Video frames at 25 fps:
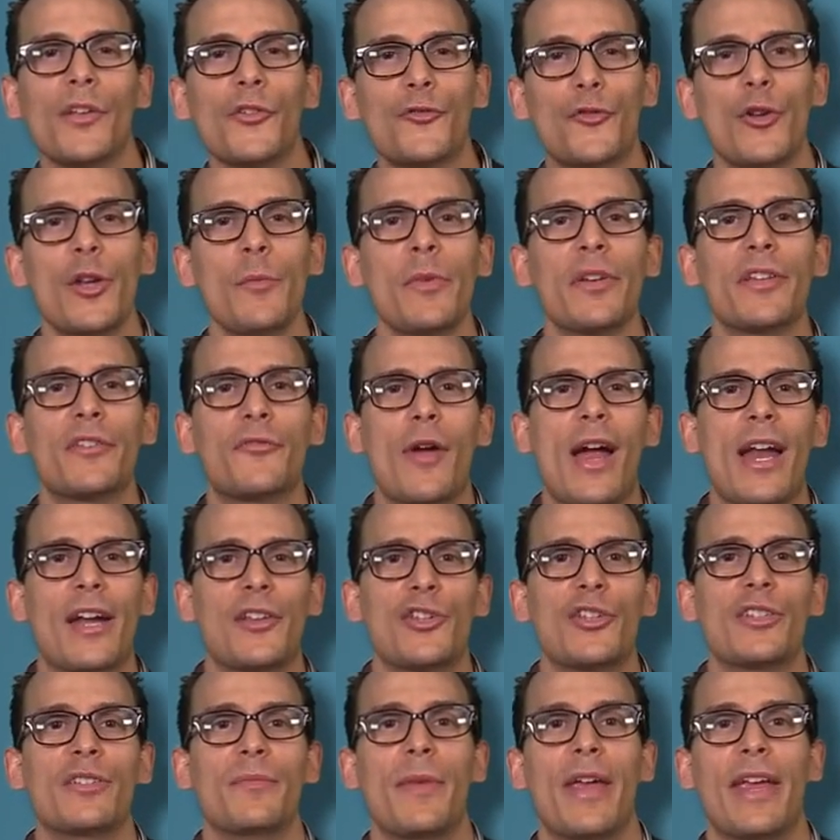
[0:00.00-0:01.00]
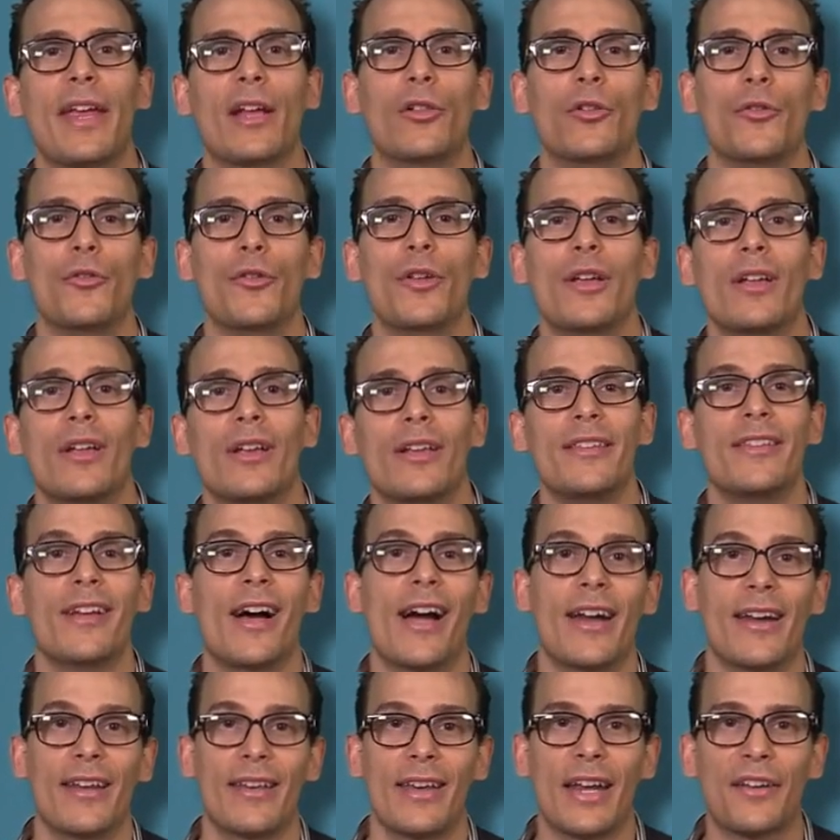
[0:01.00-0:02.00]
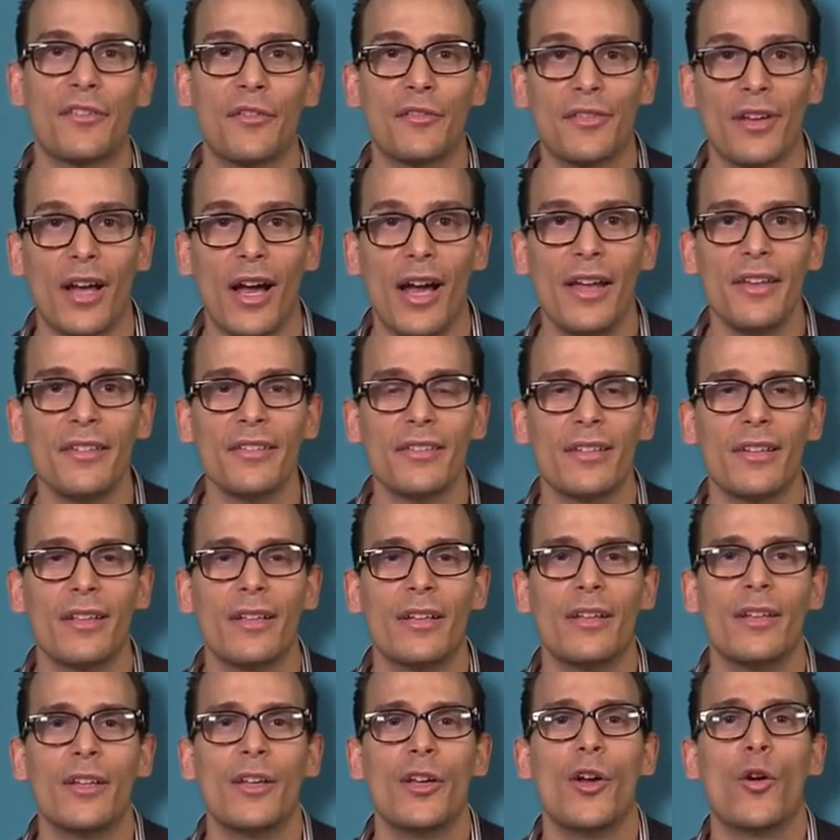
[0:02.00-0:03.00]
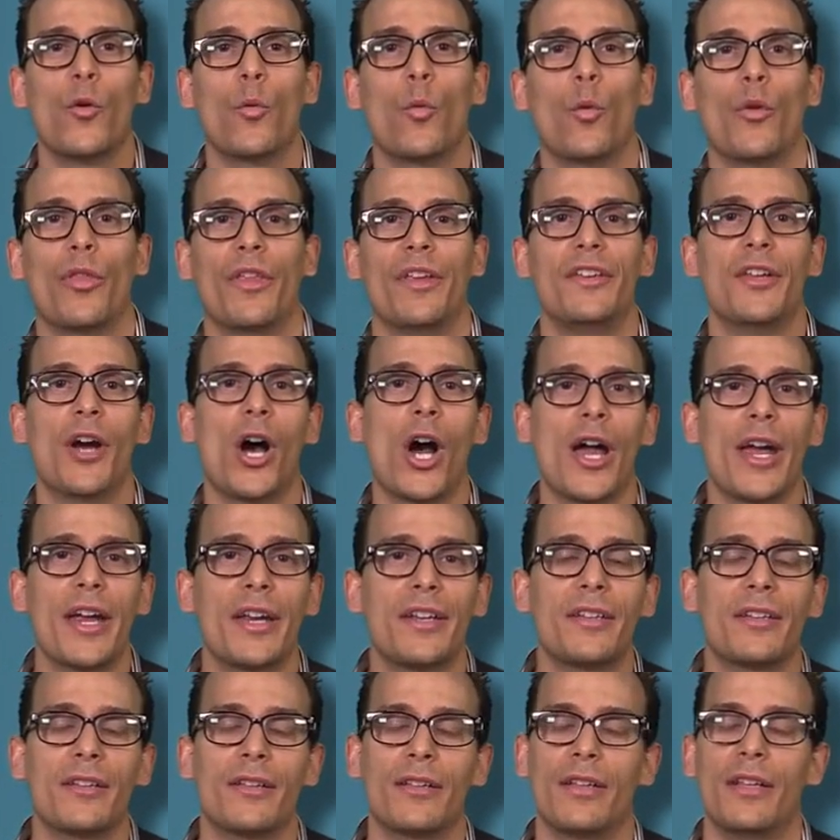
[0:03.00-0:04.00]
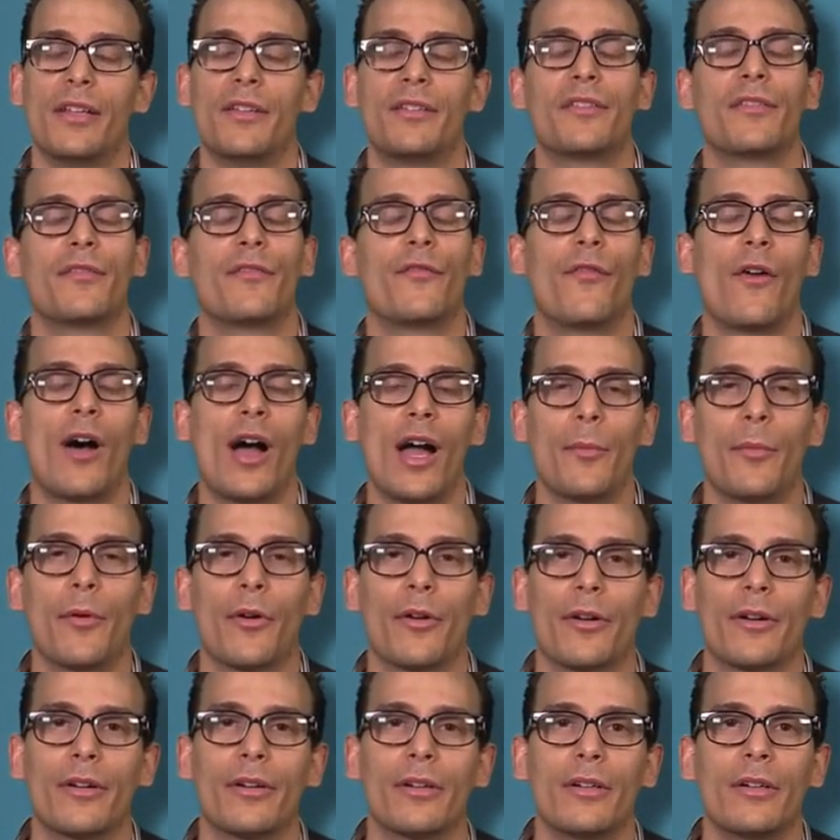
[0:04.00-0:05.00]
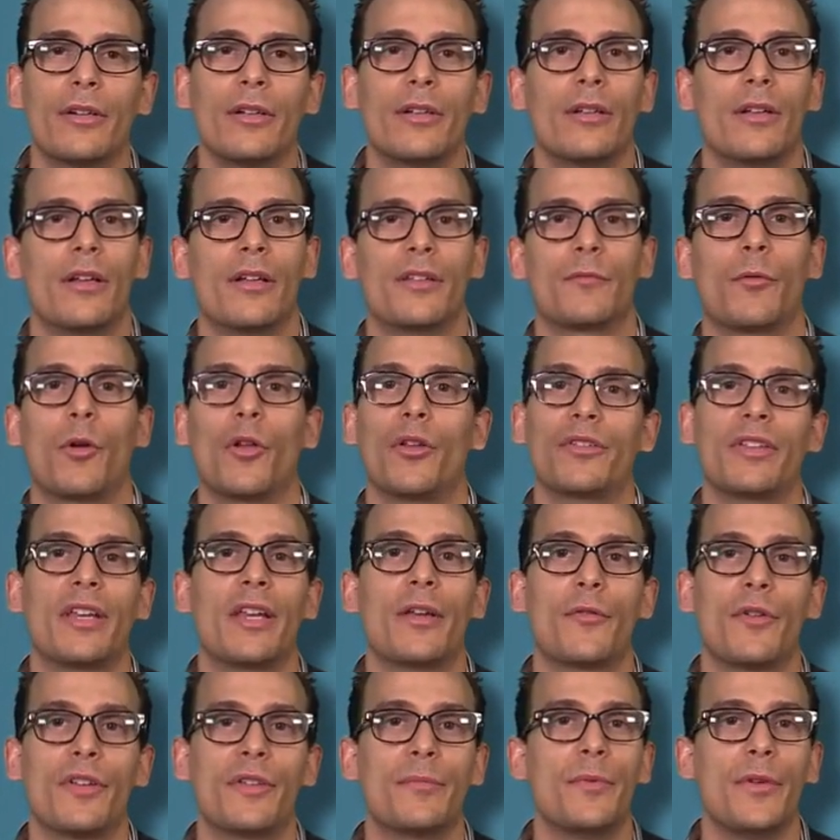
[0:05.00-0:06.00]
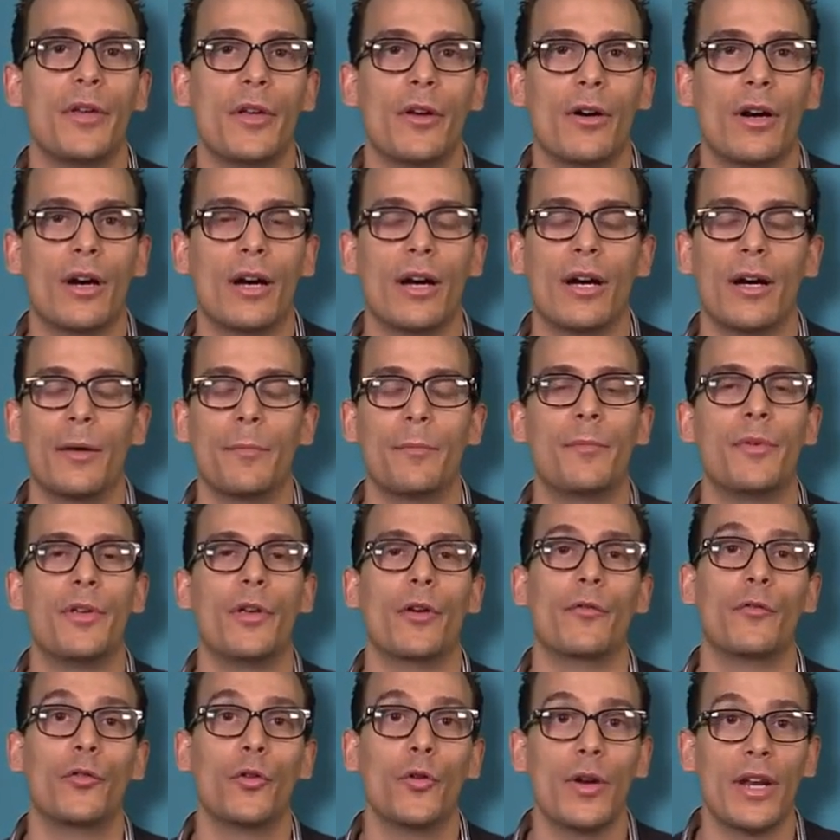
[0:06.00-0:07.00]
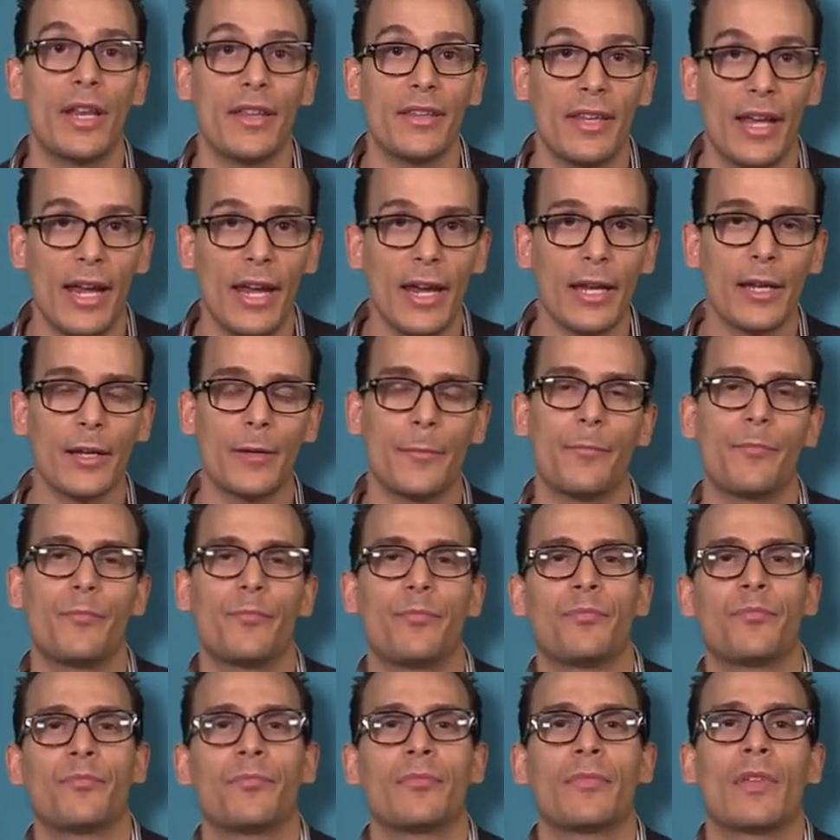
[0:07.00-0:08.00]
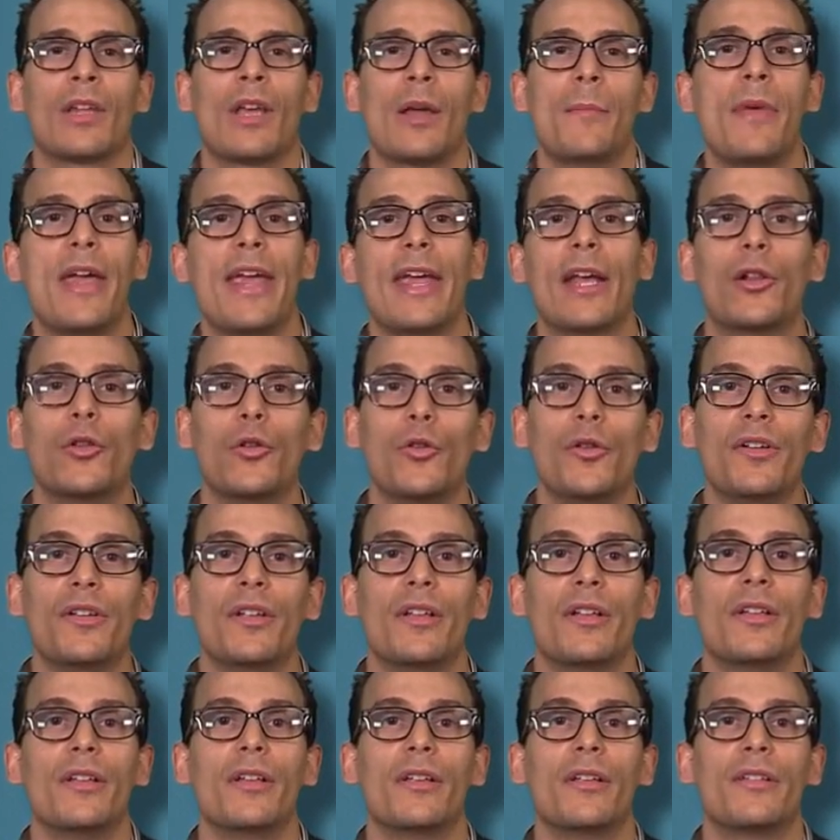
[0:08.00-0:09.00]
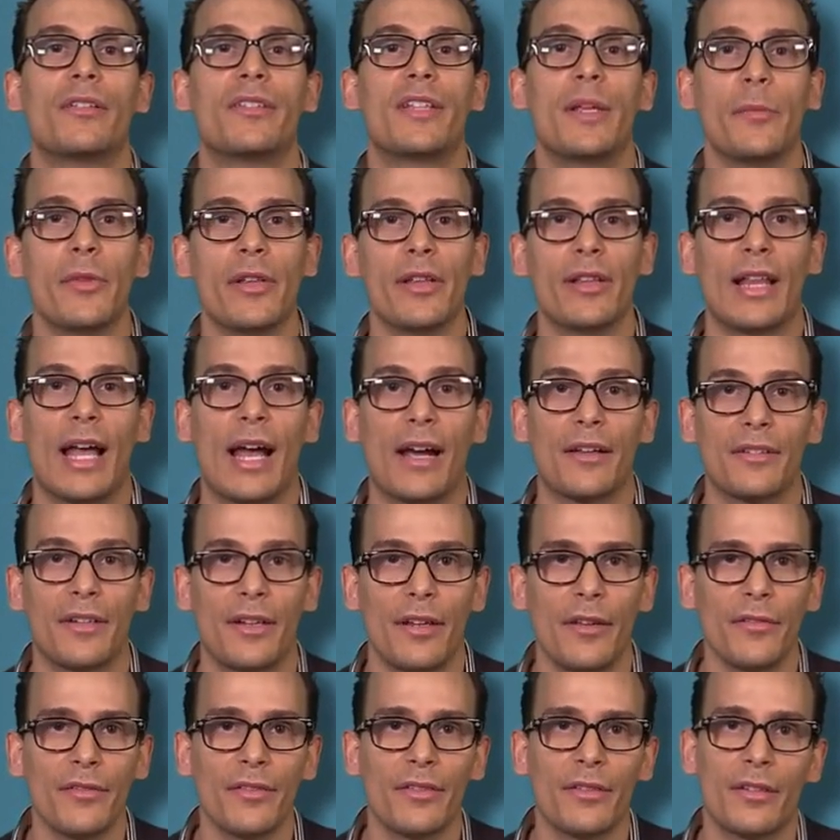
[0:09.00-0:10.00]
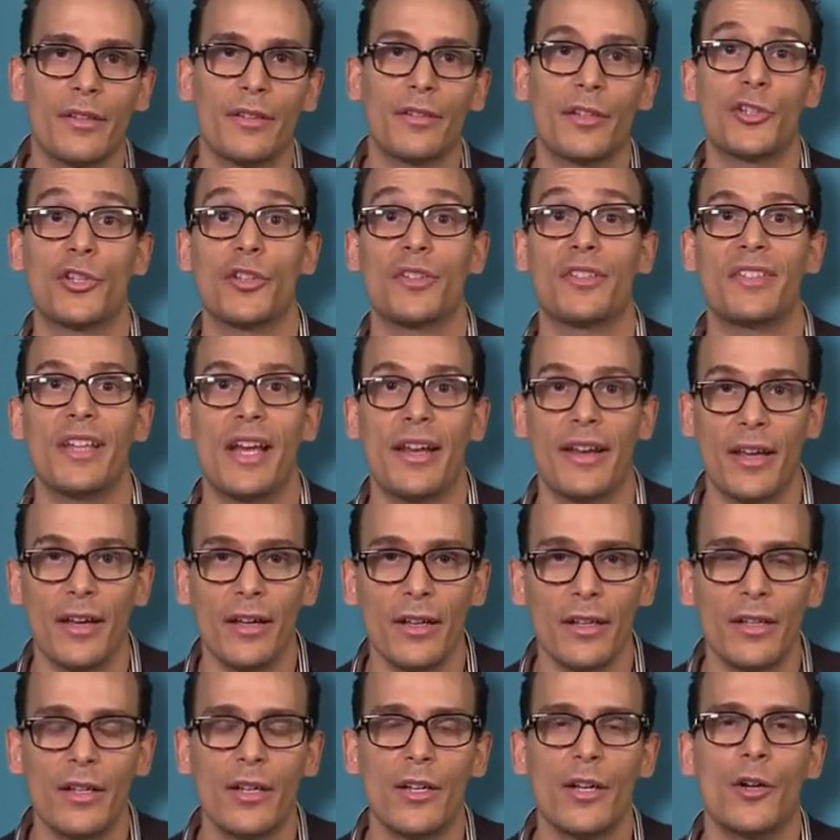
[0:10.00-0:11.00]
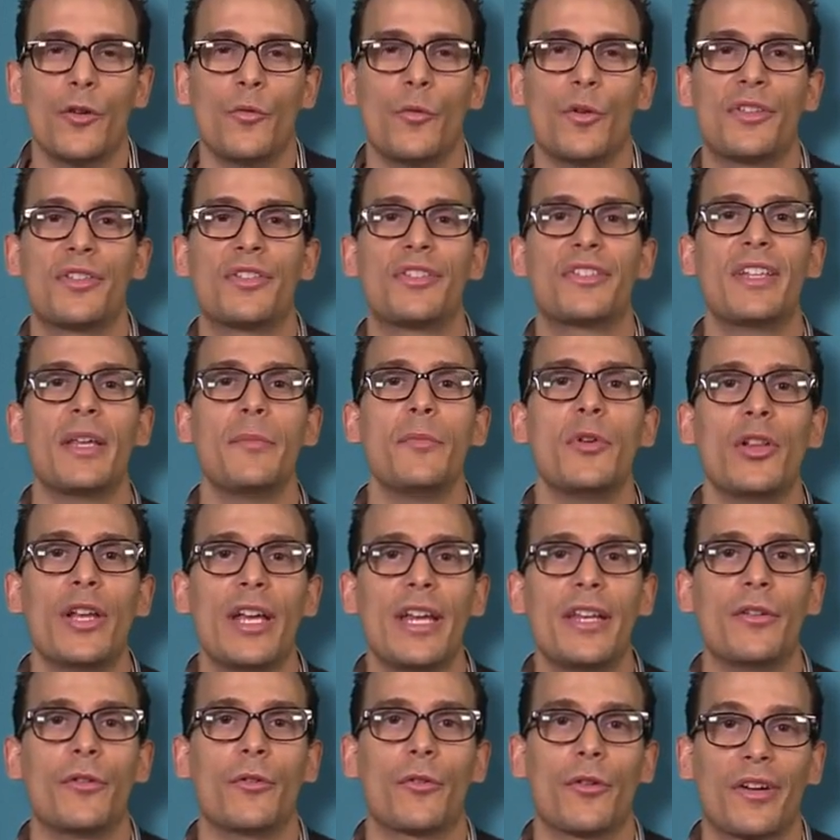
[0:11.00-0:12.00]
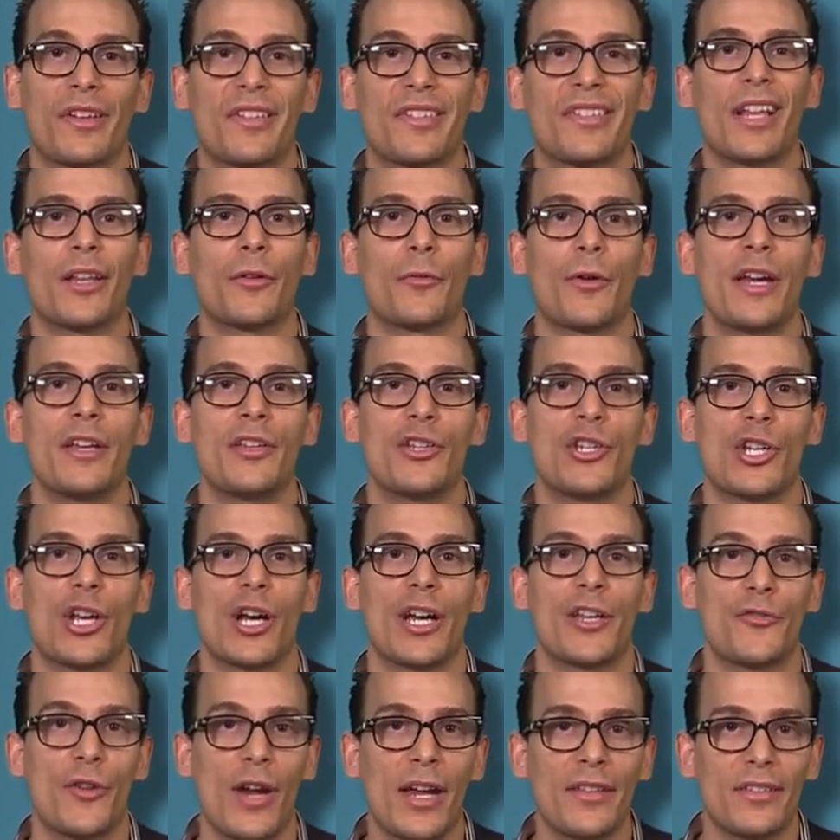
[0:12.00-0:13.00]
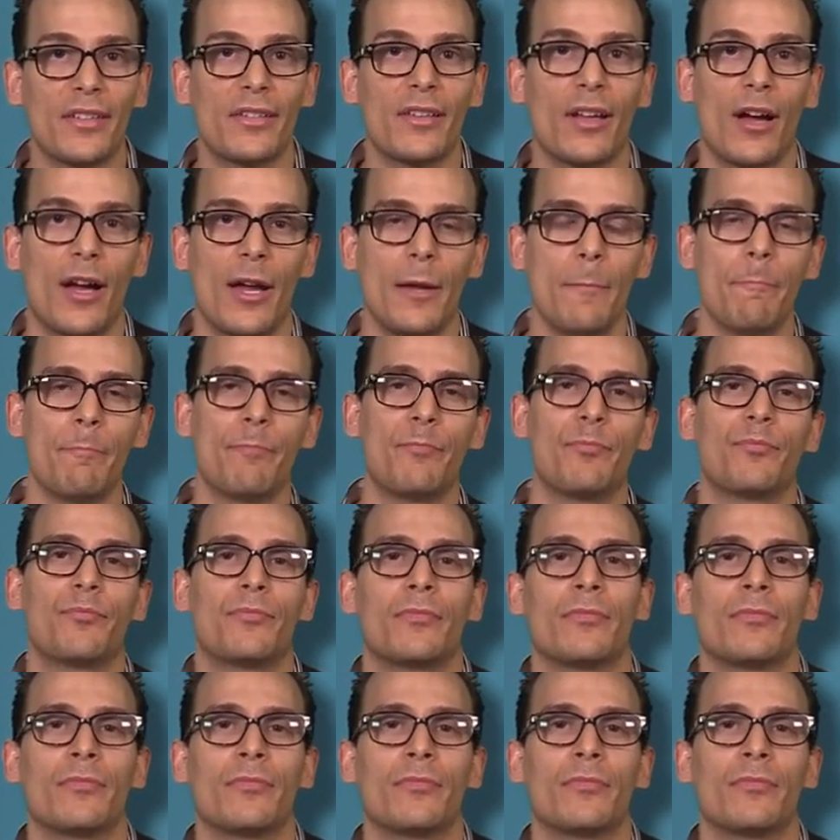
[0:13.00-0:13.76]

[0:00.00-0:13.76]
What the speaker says: Treatment strategies may include diet and exercise, where the diet is fiber as well as increased PO fluid intake. It may include stimulant laxatives, such as Senna, which stimulate or accelerate GI transit time,